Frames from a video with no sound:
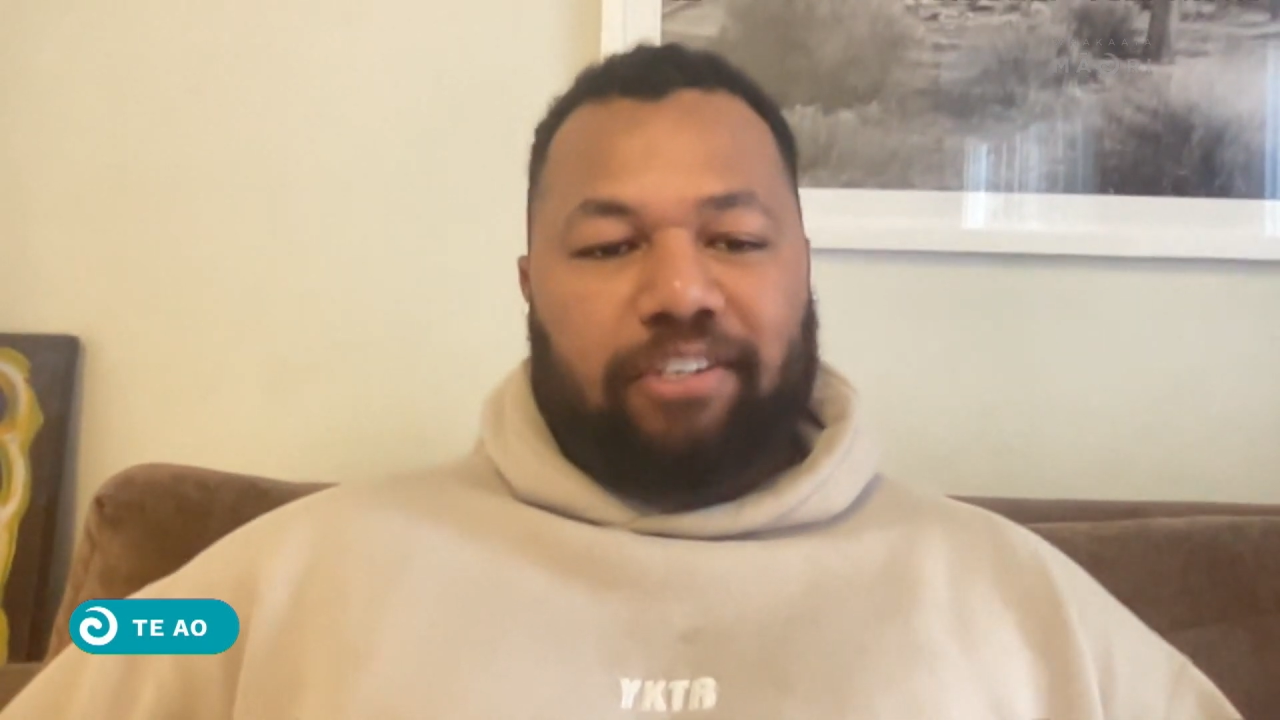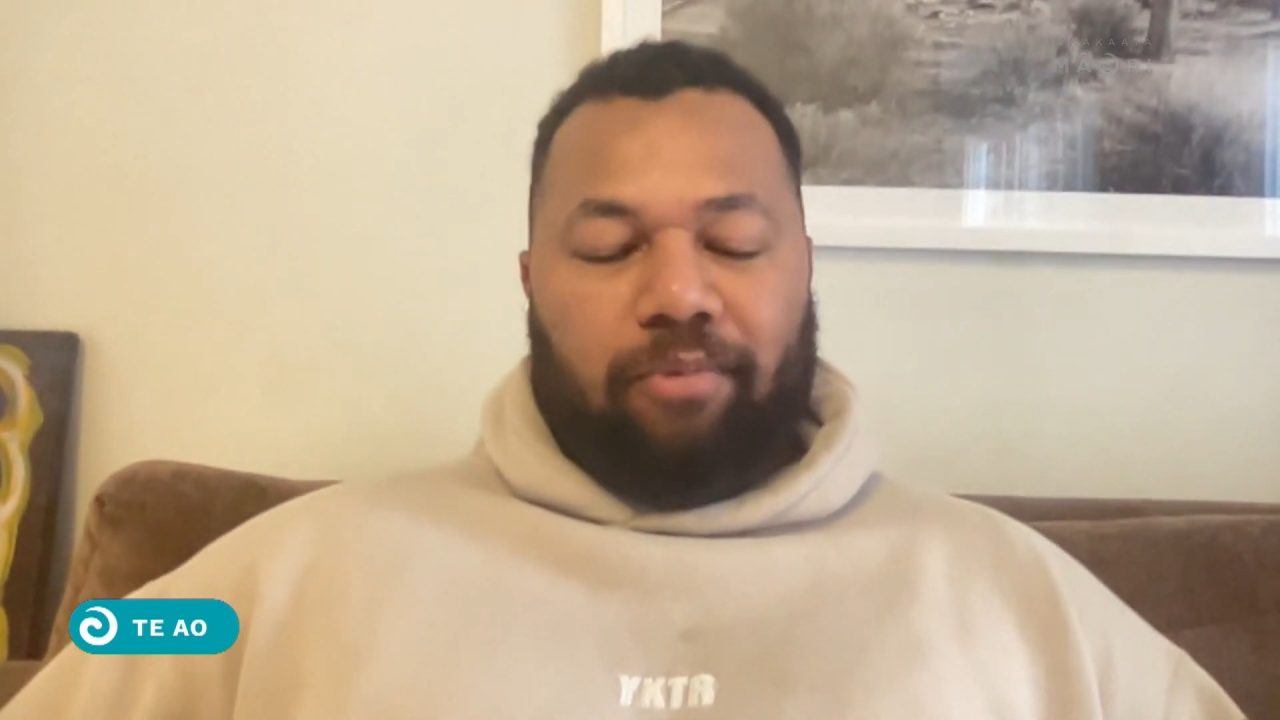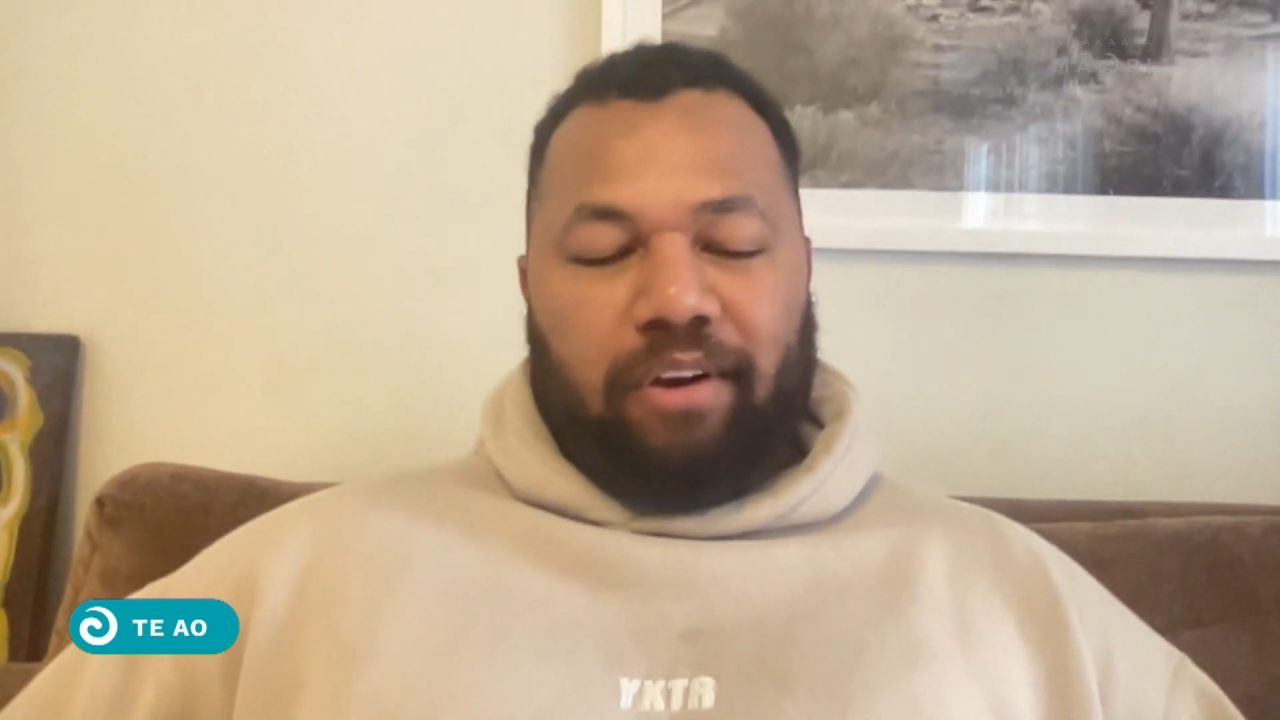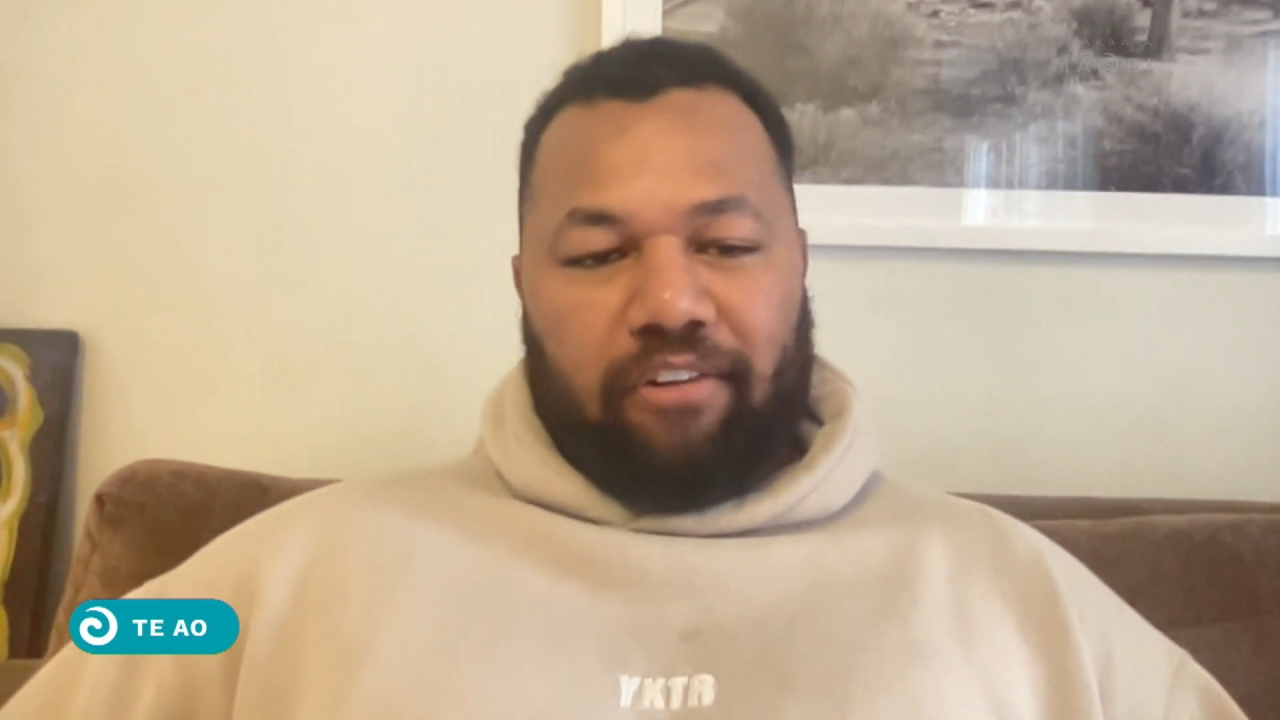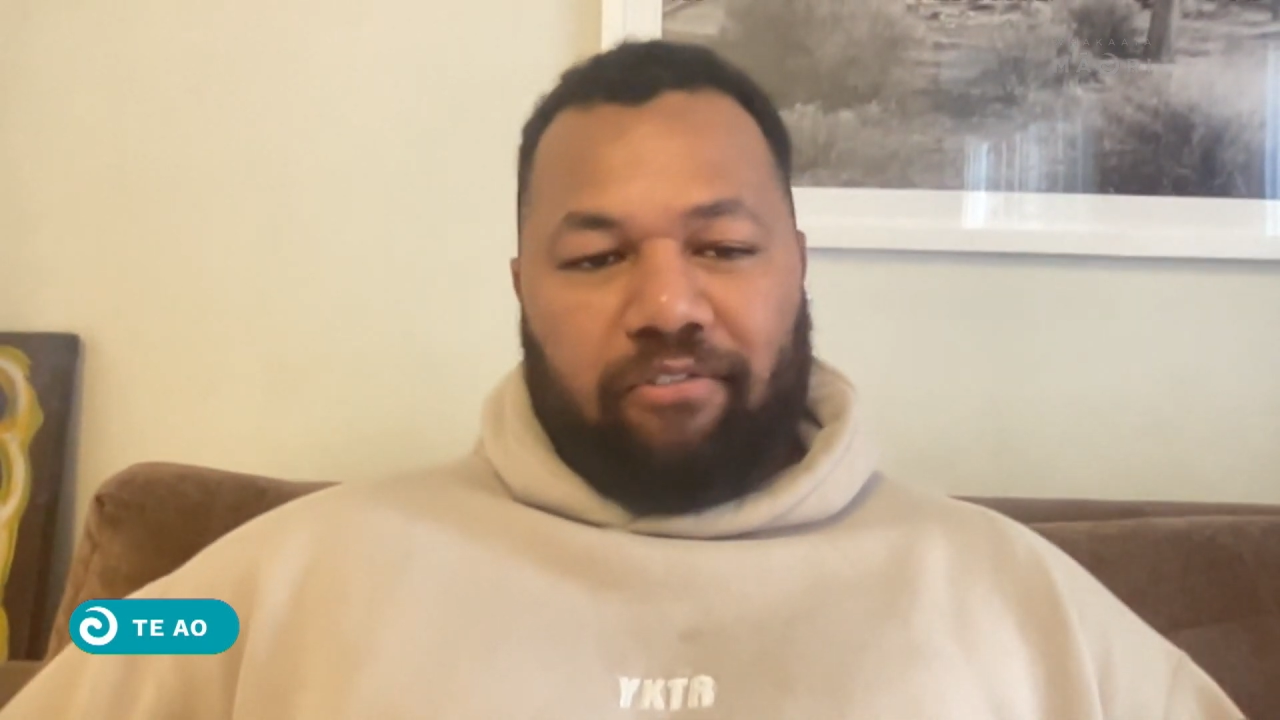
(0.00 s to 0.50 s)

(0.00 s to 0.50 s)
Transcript: someone like